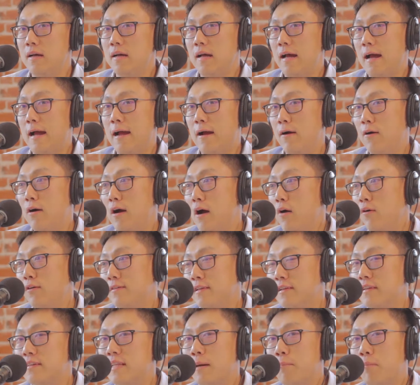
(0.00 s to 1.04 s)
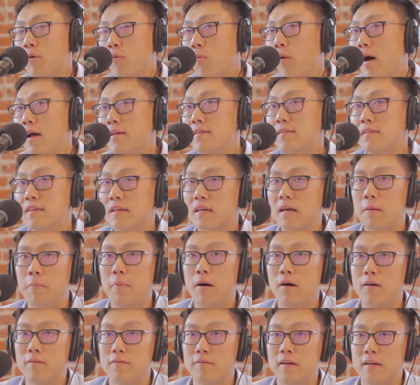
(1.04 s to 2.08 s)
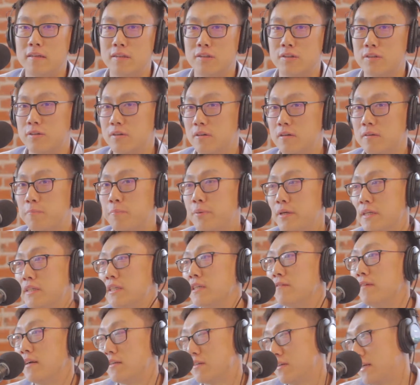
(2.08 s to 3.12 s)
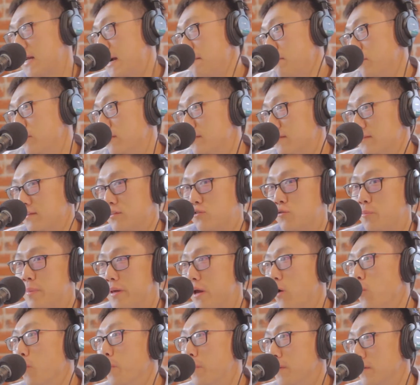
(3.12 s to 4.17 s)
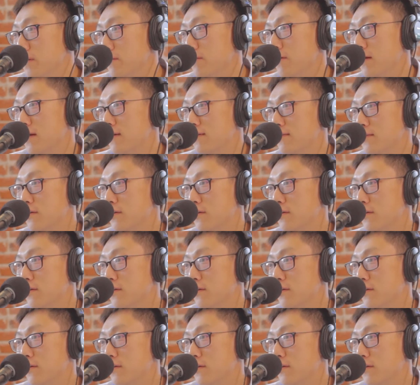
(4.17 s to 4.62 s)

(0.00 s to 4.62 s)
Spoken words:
I would say the number one thing about pitching venture capitalists is to be open, right?